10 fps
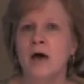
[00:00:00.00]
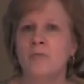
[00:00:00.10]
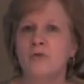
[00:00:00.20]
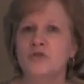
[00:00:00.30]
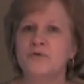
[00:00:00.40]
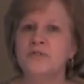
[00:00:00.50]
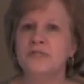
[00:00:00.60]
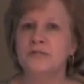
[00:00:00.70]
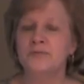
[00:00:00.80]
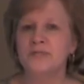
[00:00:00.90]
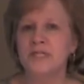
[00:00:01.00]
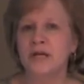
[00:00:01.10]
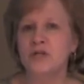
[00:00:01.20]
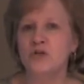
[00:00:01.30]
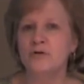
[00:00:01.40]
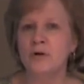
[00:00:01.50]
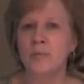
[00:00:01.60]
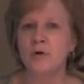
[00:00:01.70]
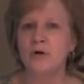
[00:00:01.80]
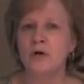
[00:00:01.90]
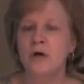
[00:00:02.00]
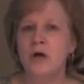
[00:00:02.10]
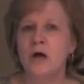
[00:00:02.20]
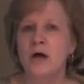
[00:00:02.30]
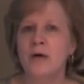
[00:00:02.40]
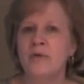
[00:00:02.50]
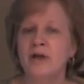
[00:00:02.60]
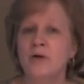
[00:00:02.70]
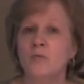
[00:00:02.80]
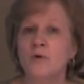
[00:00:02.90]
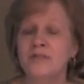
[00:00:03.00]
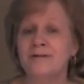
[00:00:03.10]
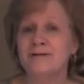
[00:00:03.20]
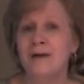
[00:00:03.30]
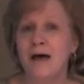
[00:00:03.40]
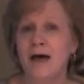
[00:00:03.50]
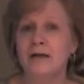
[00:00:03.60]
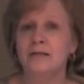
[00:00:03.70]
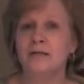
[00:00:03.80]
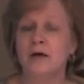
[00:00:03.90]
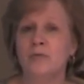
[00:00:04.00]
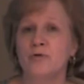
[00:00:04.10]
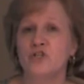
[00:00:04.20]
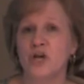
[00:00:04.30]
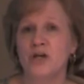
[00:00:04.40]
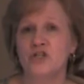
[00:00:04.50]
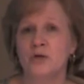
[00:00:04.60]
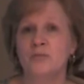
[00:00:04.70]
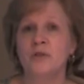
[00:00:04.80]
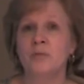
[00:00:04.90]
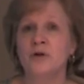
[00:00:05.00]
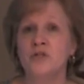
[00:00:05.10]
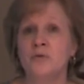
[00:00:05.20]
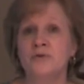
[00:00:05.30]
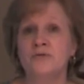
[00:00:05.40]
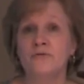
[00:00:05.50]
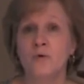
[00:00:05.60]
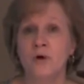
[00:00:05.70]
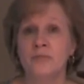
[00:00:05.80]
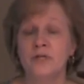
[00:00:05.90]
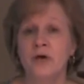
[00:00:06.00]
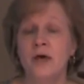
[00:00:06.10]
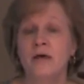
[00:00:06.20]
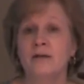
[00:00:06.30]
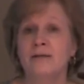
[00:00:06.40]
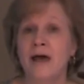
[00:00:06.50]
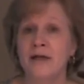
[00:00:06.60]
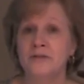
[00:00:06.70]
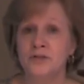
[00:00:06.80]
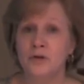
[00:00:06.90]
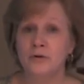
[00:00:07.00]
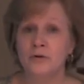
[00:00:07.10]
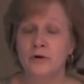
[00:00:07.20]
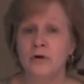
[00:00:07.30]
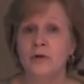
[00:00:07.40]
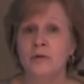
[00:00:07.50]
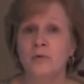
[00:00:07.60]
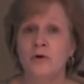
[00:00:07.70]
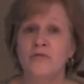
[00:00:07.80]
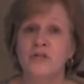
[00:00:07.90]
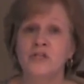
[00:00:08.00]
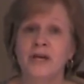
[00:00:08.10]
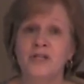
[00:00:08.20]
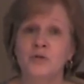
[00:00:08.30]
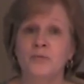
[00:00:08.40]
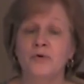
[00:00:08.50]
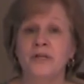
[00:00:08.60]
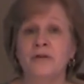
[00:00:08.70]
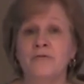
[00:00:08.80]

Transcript: which was a substantial number, and it was not a projection when the budget was formed. Last year, the Board of Education put in a